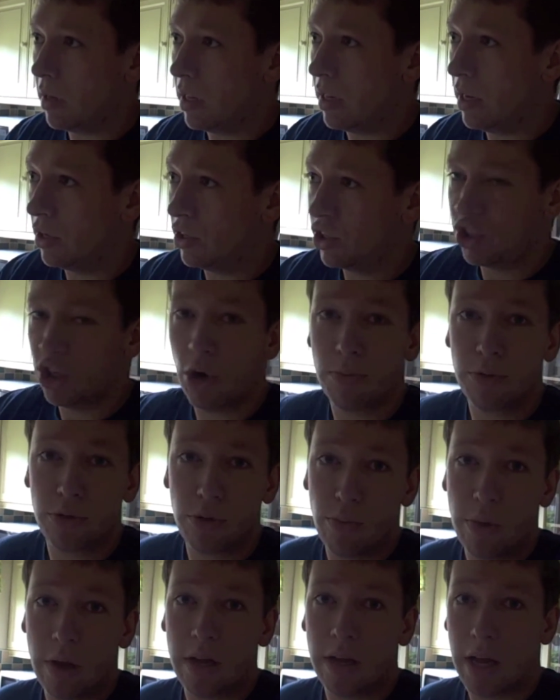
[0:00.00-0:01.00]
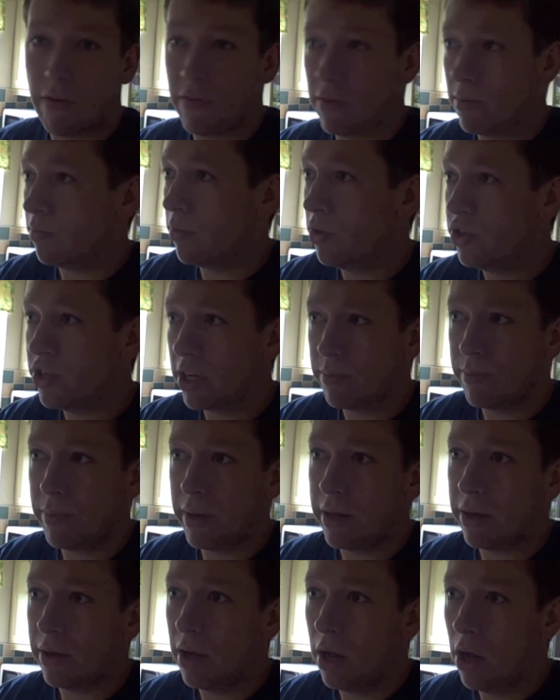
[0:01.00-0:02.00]
in a shop somewhere at the music
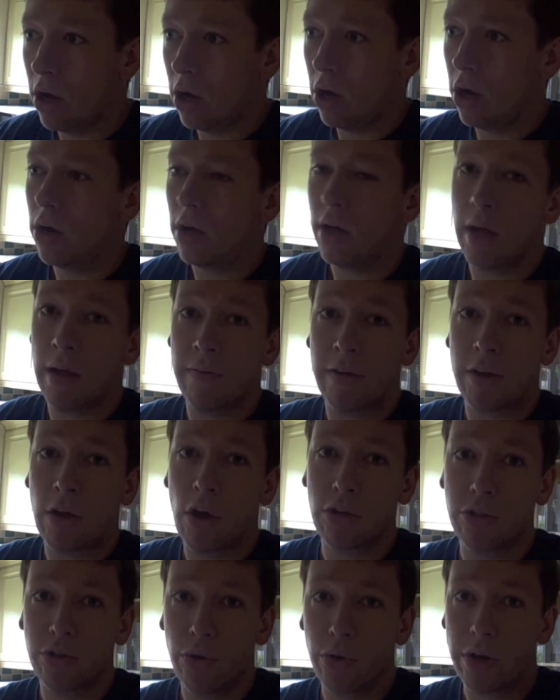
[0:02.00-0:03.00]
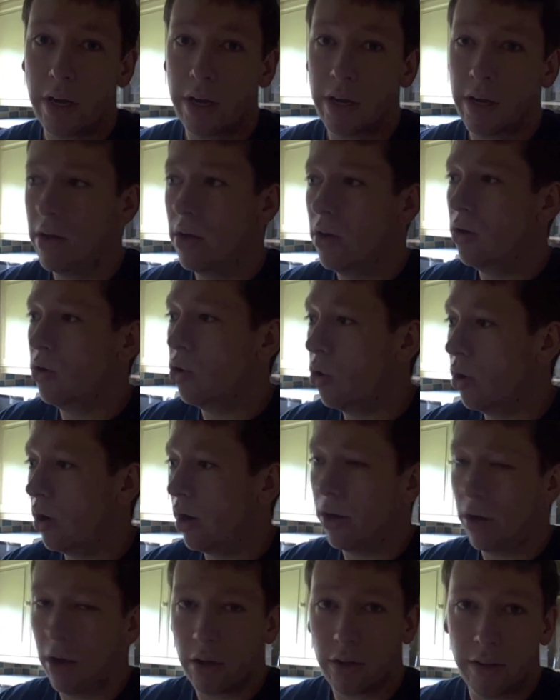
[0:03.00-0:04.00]
bit, and they got talking, or
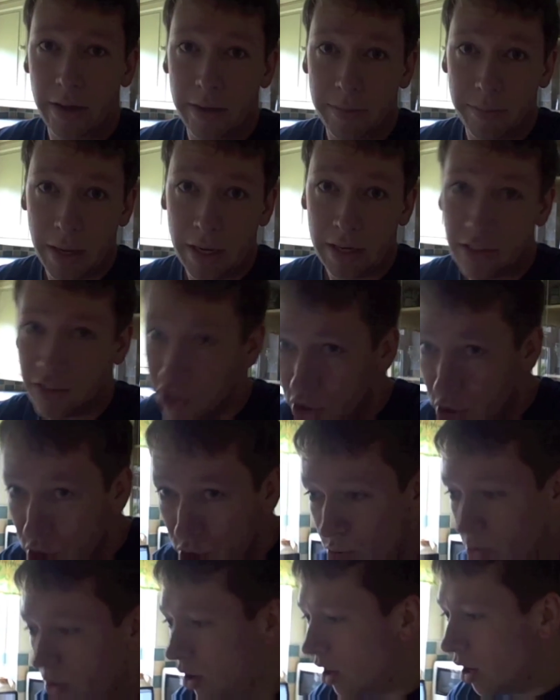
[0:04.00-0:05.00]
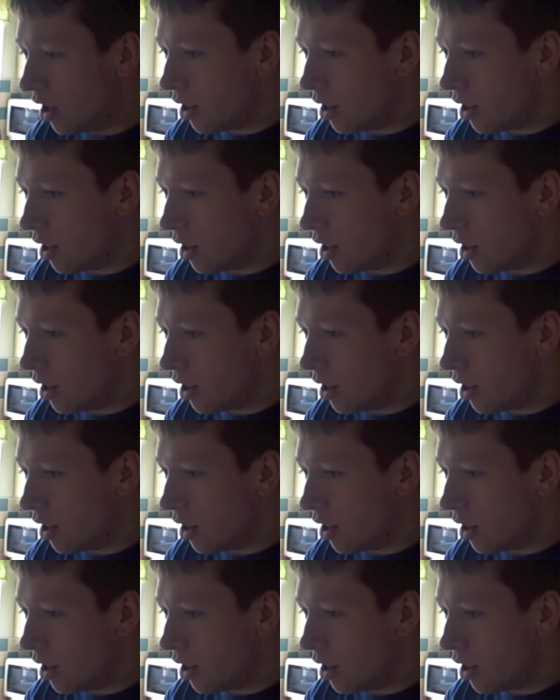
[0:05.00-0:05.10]
I like that band too,